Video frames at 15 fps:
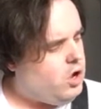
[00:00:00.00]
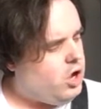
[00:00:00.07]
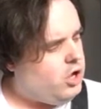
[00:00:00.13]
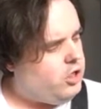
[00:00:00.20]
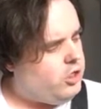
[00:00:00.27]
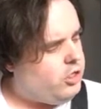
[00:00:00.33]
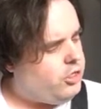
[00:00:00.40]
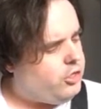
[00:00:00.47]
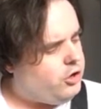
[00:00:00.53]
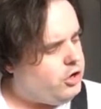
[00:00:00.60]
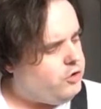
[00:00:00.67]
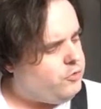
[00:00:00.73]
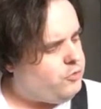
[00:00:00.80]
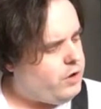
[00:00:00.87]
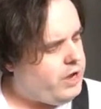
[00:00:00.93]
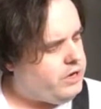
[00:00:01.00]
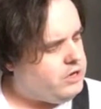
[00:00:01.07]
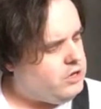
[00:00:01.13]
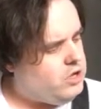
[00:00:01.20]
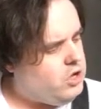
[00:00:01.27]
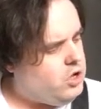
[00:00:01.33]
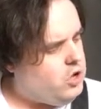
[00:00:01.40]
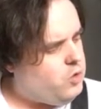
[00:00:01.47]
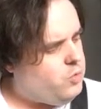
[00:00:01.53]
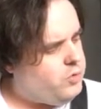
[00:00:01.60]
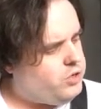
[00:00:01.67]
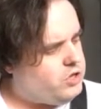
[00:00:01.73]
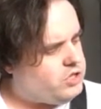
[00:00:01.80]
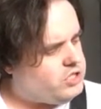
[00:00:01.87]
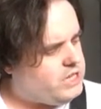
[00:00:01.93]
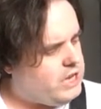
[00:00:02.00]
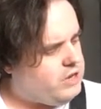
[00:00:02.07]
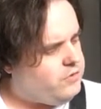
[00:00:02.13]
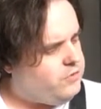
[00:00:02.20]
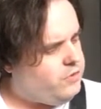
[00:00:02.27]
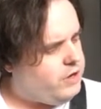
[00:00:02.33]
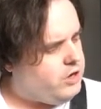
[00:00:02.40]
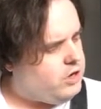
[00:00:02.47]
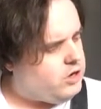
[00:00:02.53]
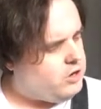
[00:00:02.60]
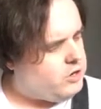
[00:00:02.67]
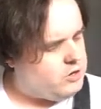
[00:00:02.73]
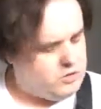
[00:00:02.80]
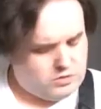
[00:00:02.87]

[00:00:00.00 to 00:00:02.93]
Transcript: on the 3rd fret with your 2nd finger.